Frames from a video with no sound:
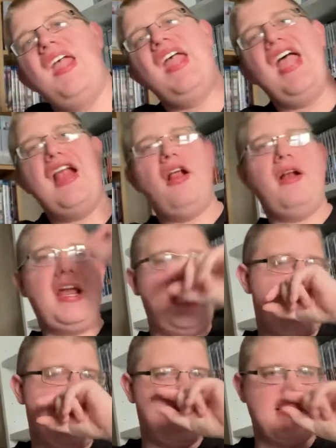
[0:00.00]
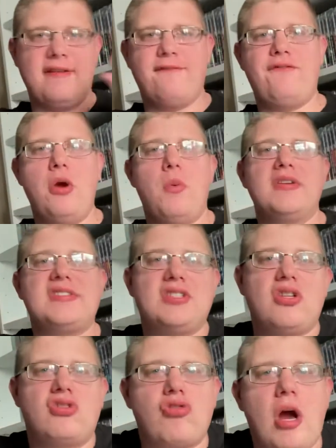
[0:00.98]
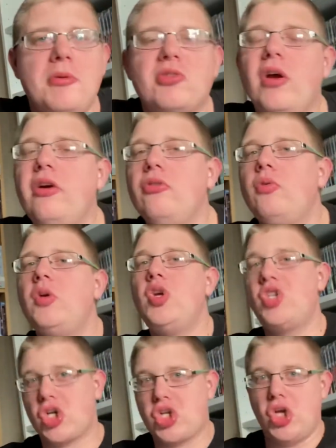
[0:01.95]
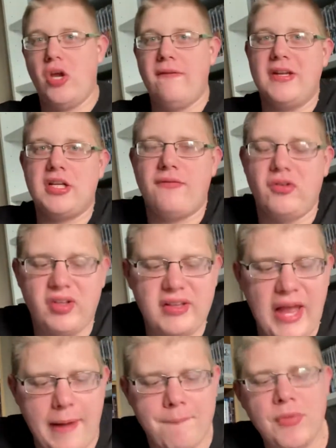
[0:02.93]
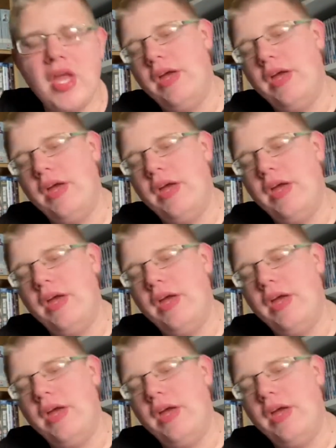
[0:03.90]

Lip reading: Hello there, you amazing viewers and subscribers. Welcome to a new Doctor Who video for today.